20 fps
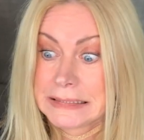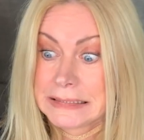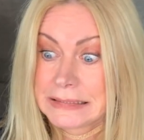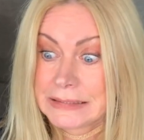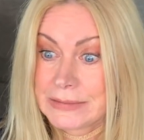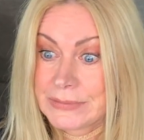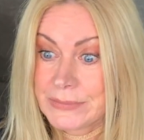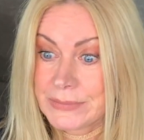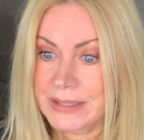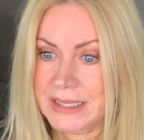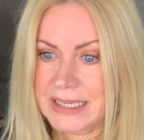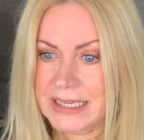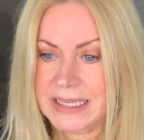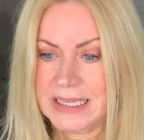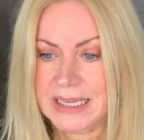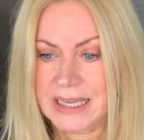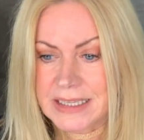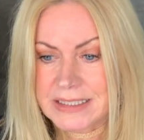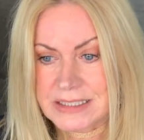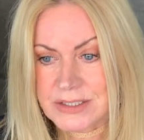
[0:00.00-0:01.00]

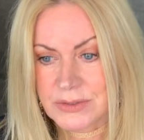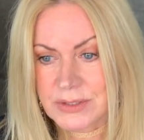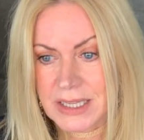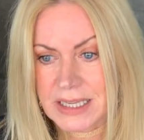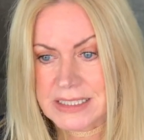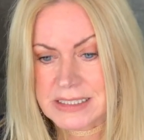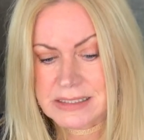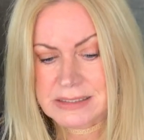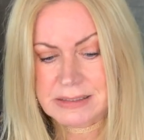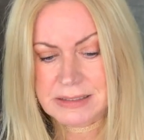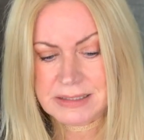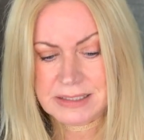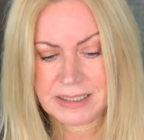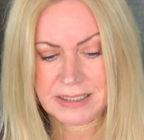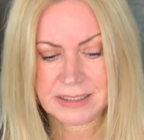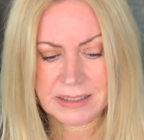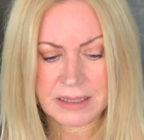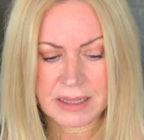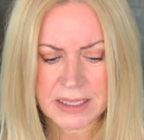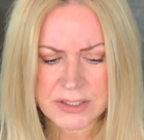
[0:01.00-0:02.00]
Okay, so that's the
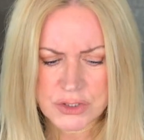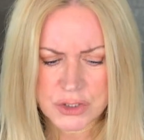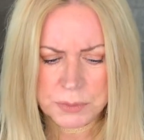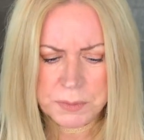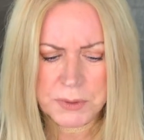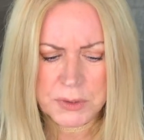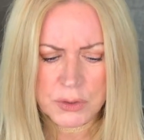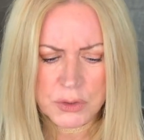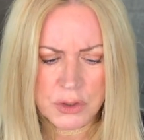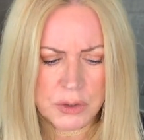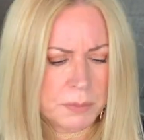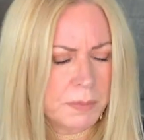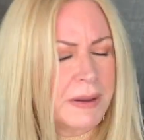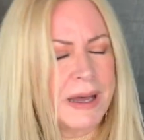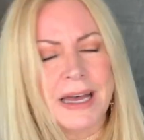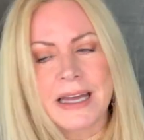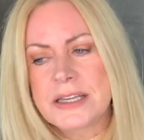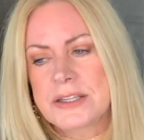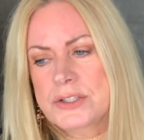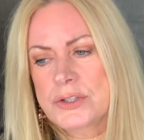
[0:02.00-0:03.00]
thing. Super good.
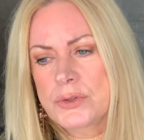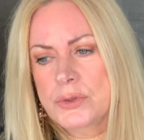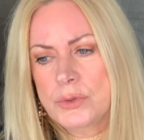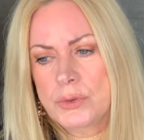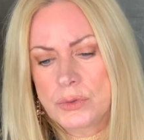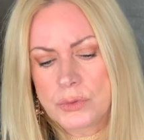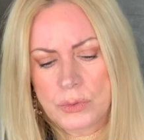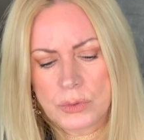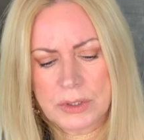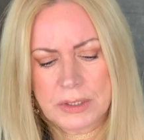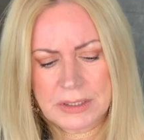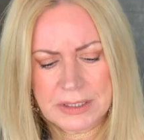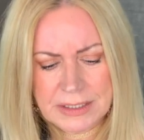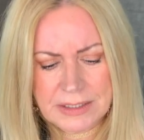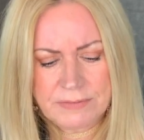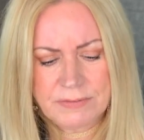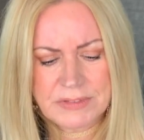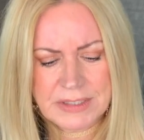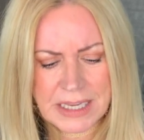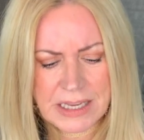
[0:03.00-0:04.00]
I do know that
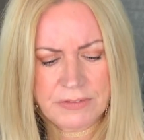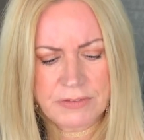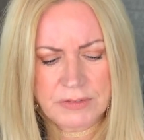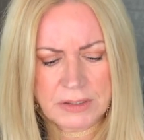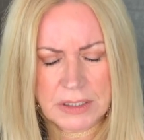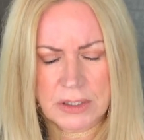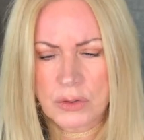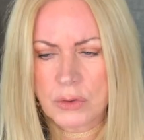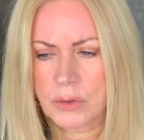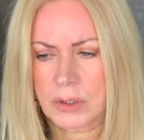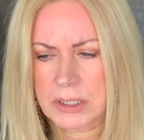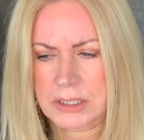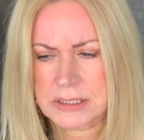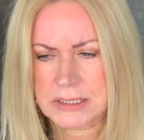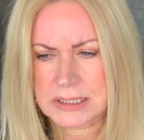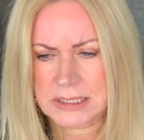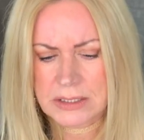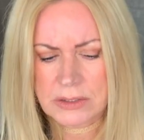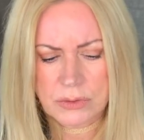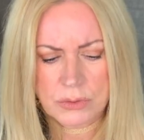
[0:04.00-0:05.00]
they've definitely got a
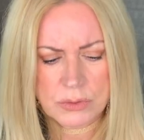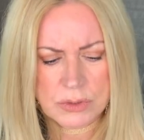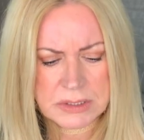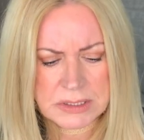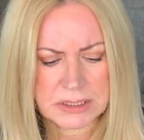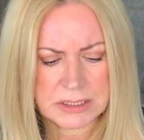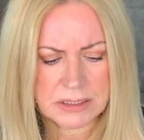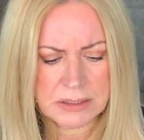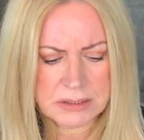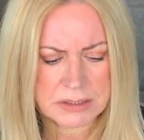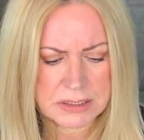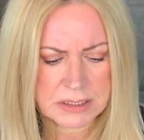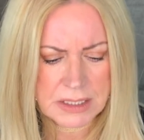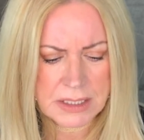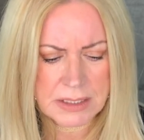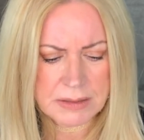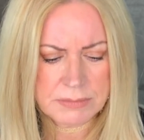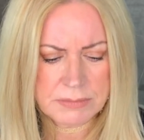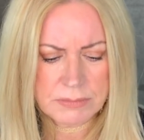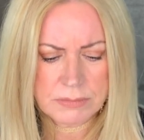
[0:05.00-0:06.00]
zinc oxide.
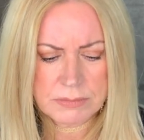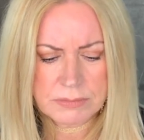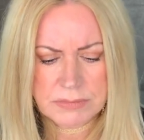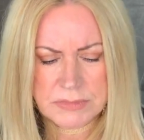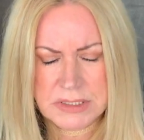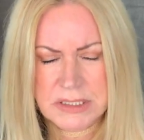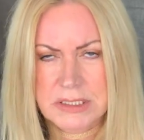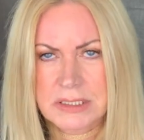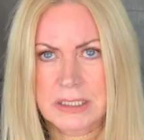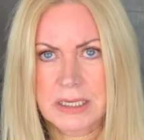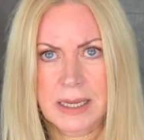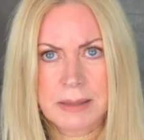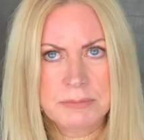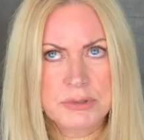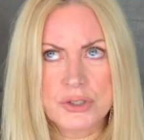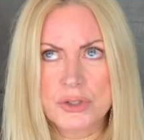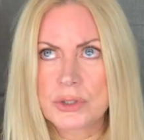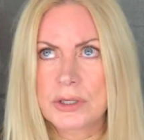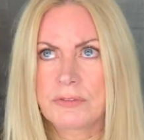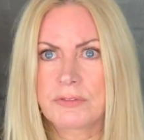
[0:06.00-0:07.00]
I'm
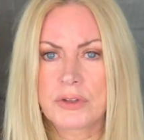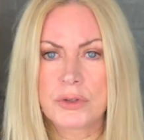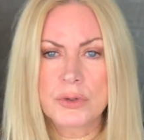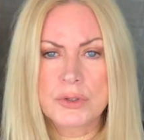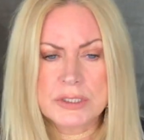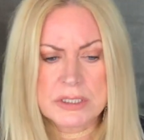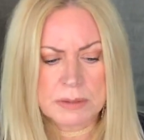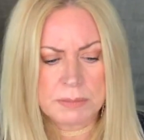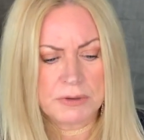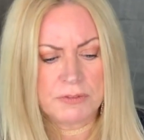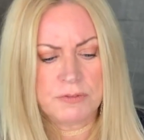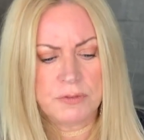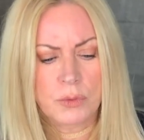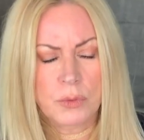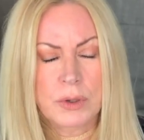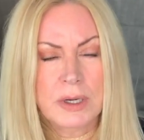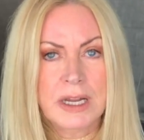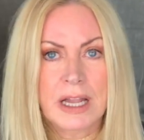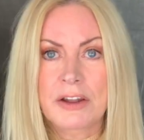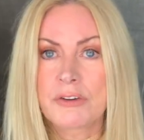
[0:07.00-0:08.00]
sure I've used it before
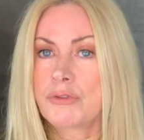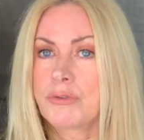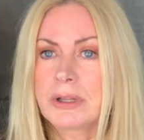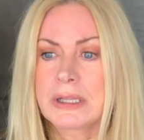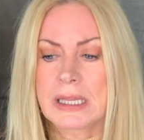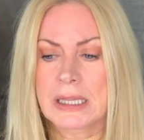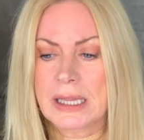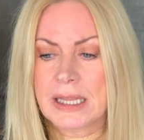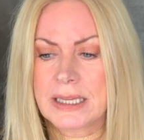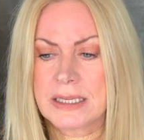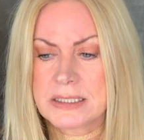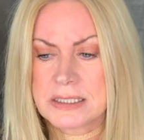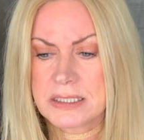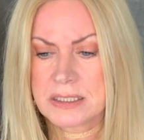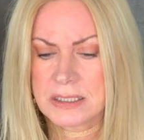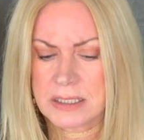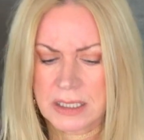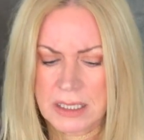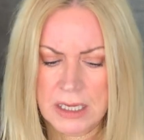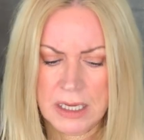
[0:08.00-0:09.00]
and I really liked
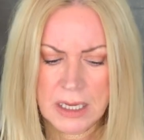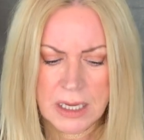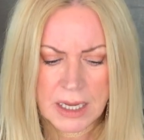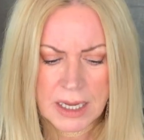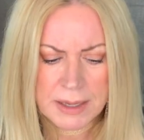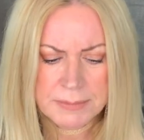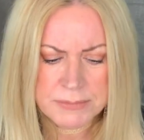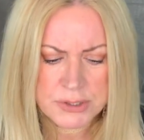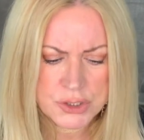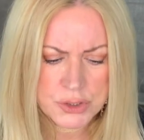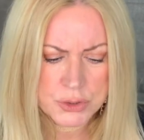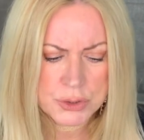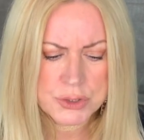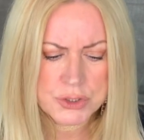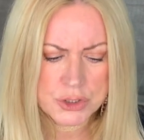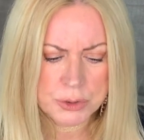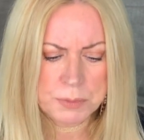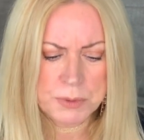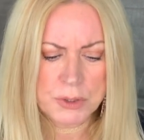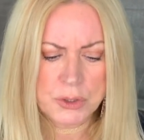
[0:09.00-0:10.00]
it. I'm sure
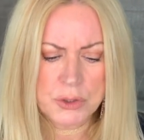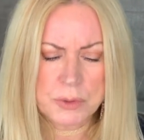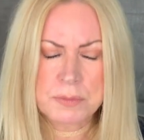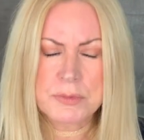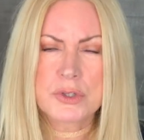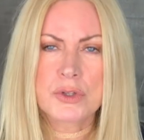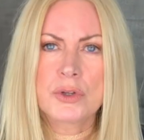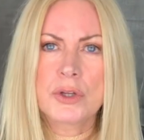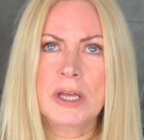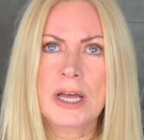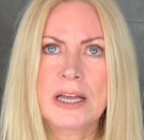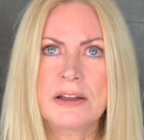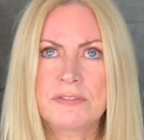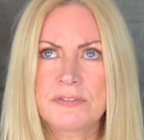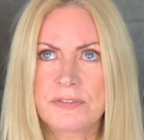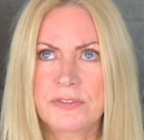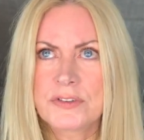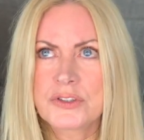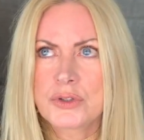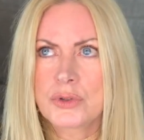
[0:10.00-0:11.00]
Super Goop do
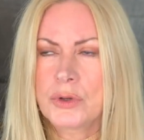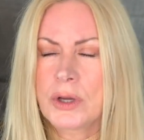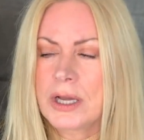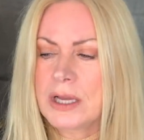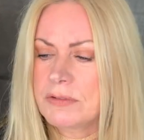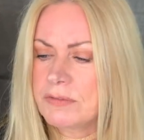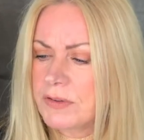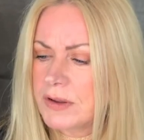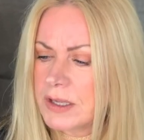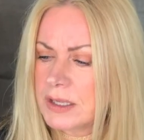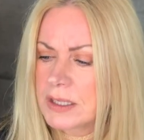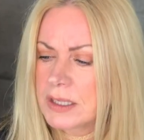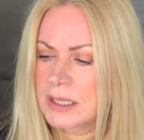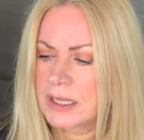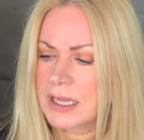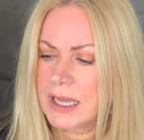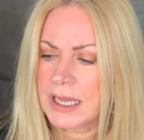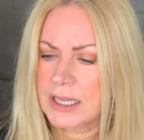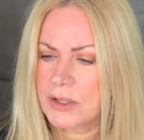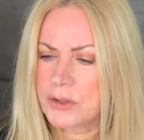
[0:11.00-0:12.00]
have a
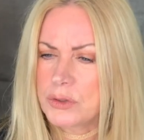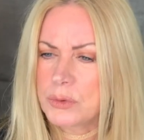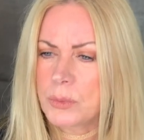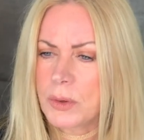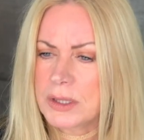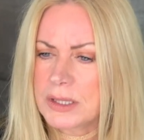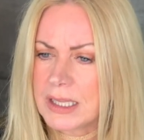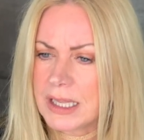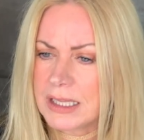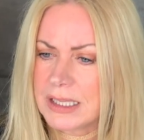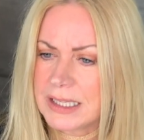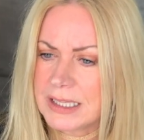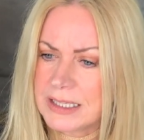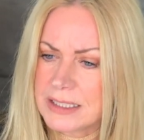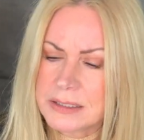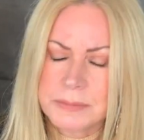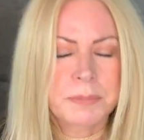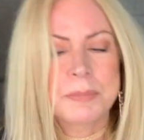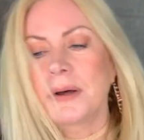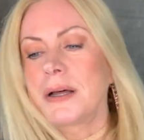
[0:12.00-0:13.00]
good one that I
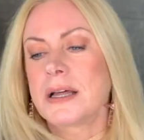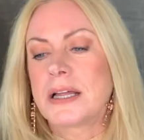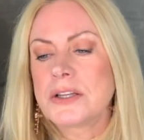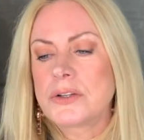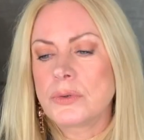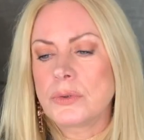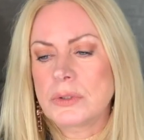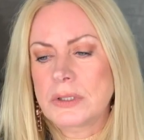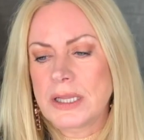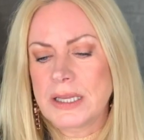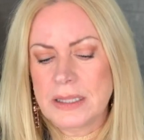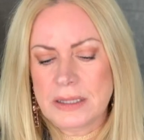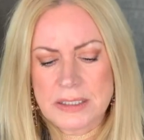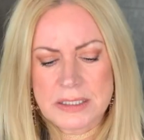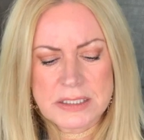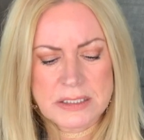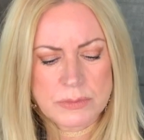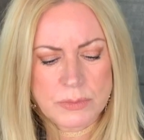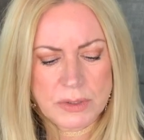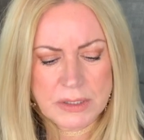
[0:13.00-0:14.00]
like, but I don't like
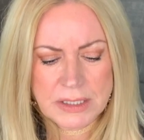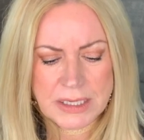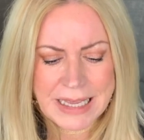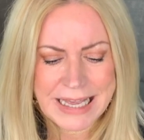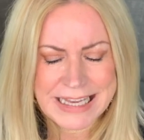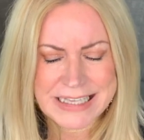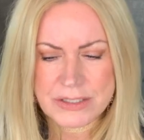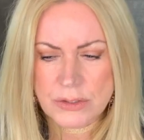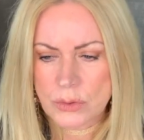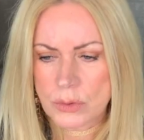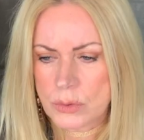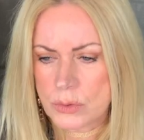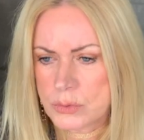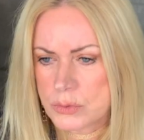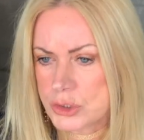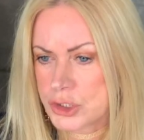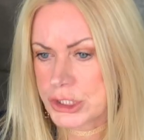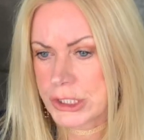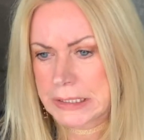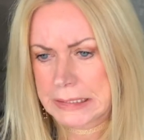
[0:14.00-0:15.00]
this one at all,
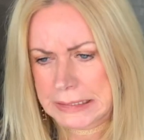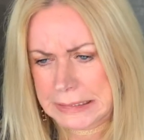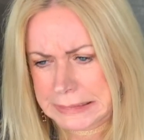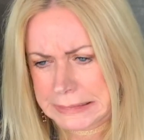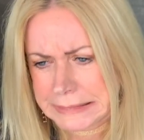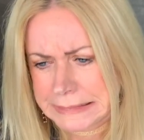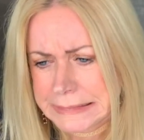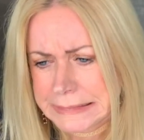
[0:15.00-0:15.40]
Shireen.